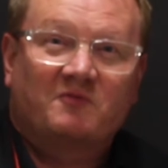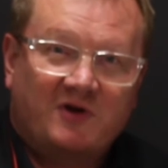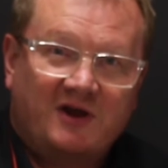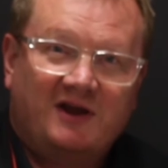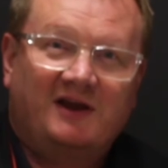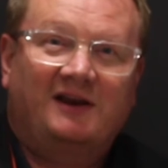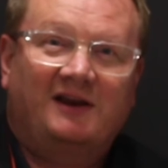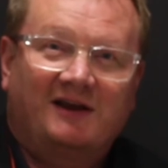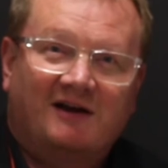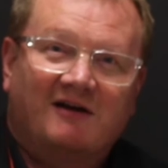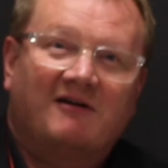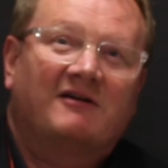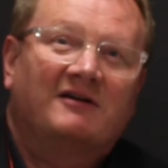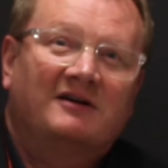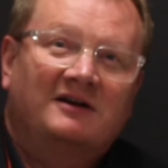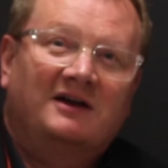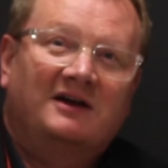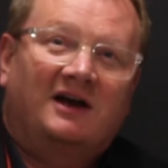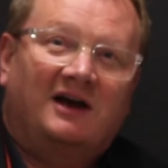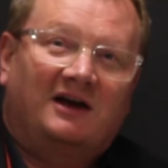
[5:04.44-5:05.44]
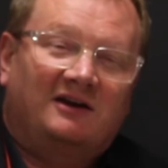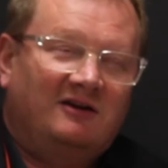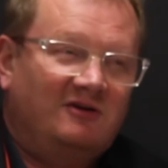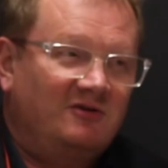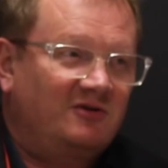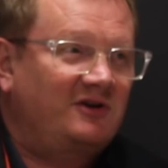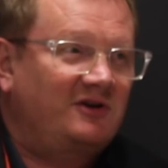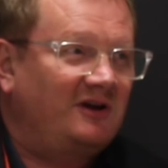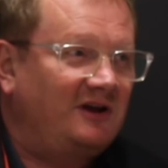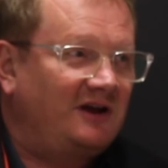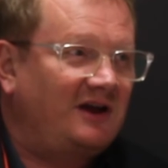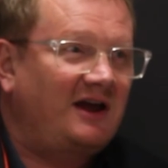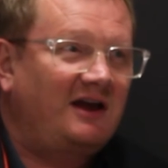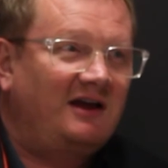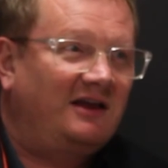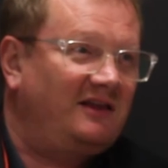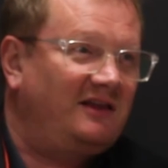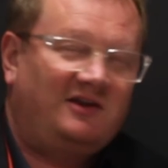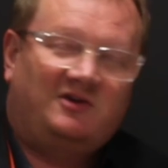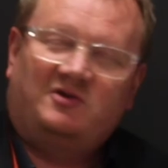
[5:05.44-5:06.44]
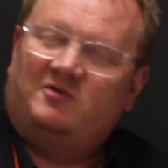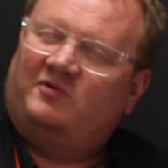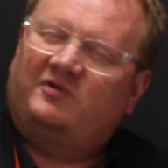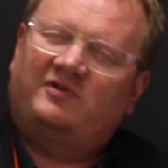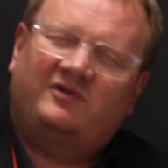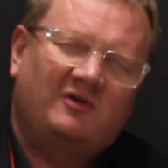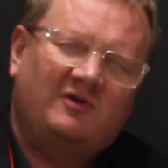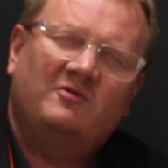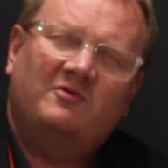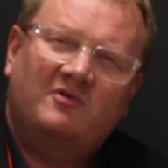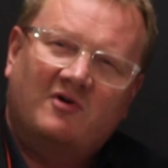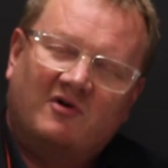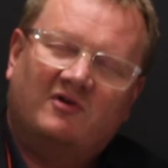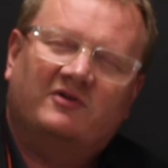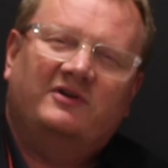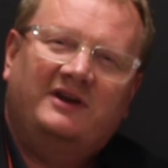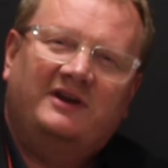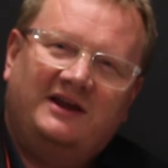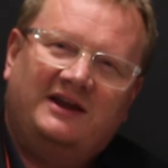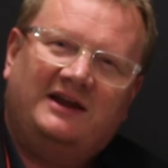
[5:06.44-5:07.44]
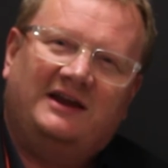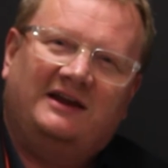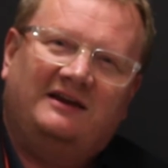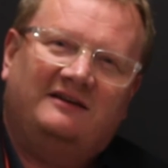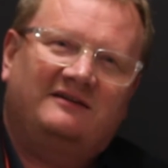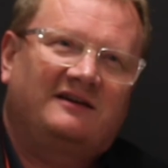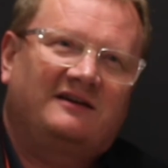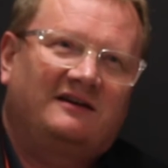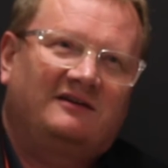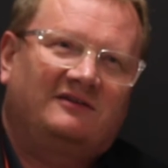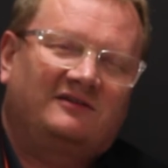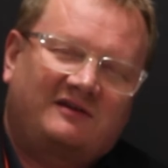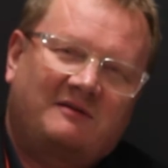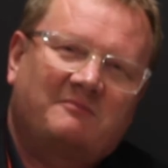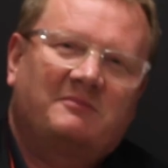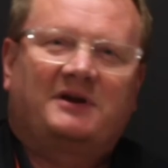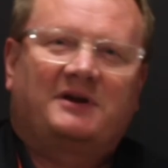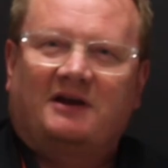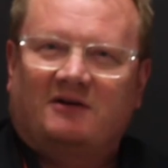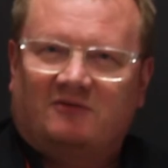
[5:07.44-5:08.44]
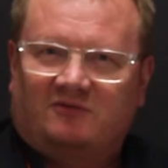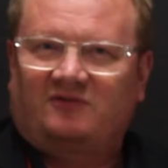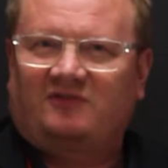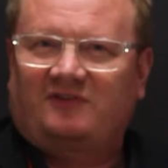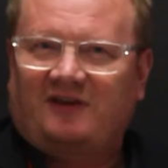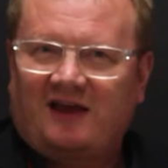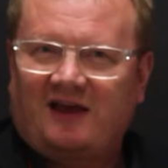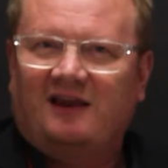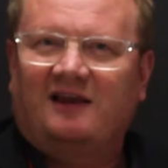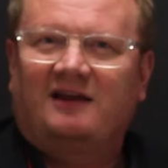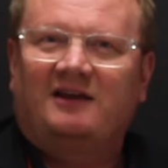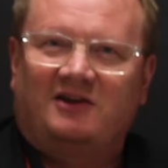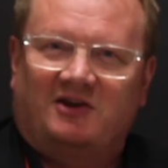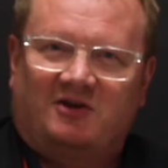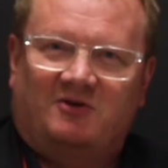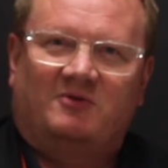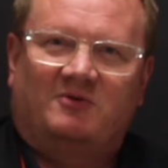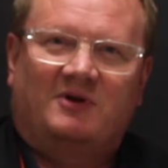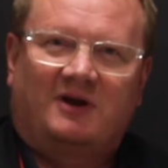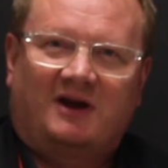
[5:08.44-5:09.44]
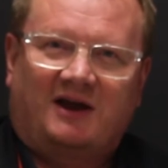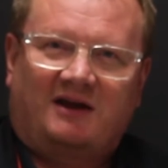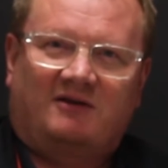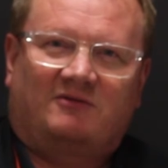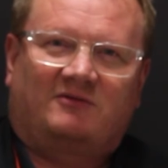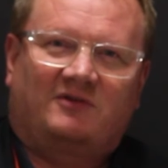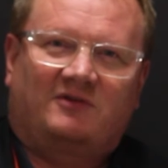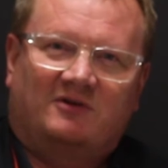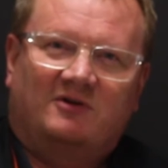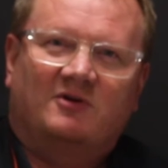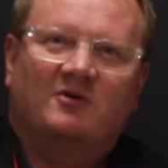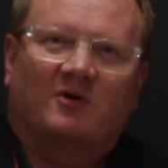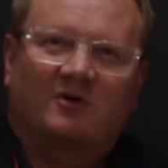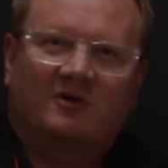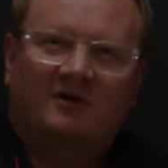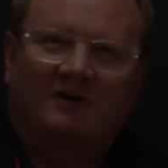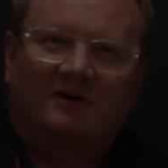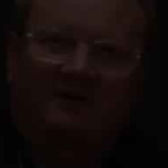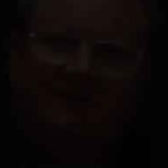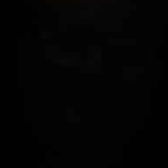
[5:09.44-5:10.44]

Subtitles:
really are, and look at how you do not need somebody else telling you how to look.